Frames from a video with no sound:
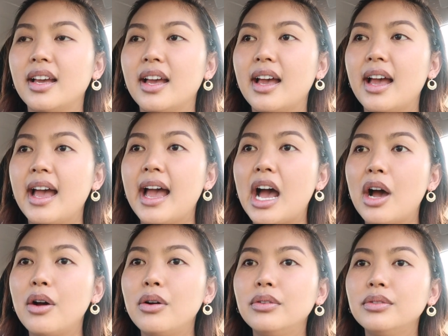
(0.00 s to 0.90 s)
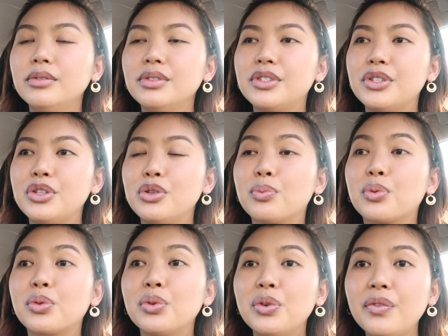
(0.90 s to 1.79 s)
how do you
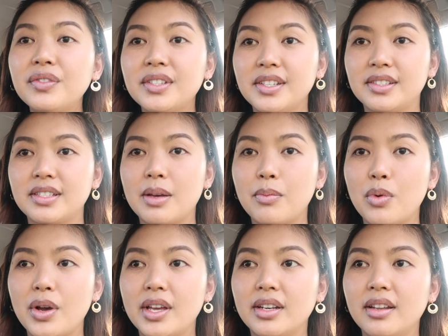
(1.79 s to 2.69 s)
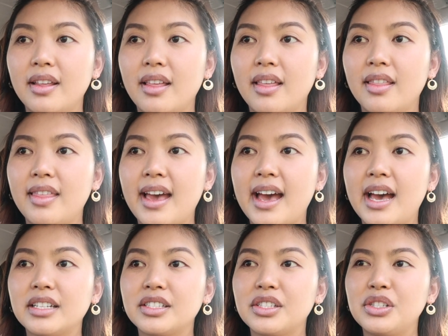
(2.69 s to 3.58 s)
prove to someone
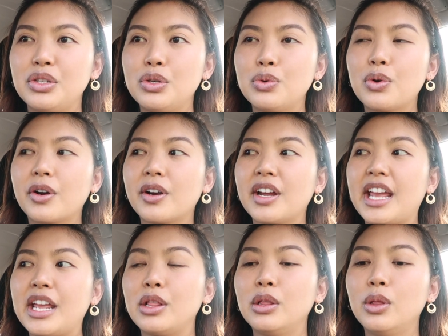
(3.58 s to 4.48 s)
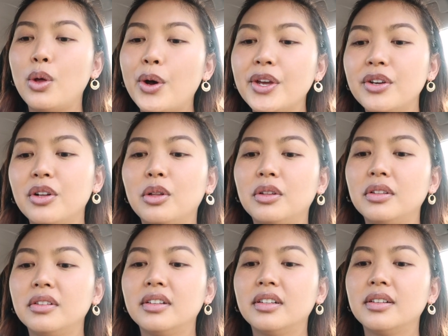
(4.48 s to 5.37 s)
that you are a loyal
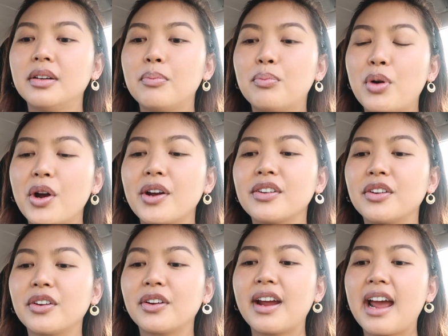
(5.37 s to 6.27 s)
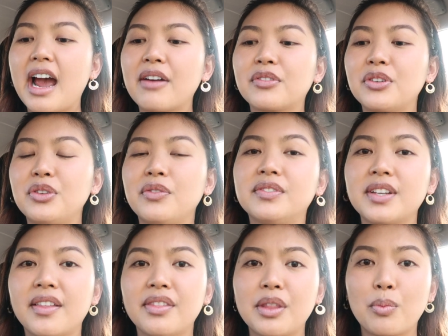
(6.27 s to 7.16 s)
partner after you've
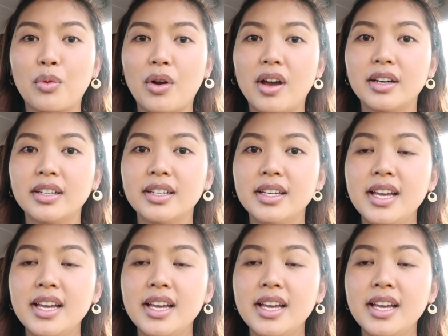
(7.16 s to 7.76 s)
done them wrong?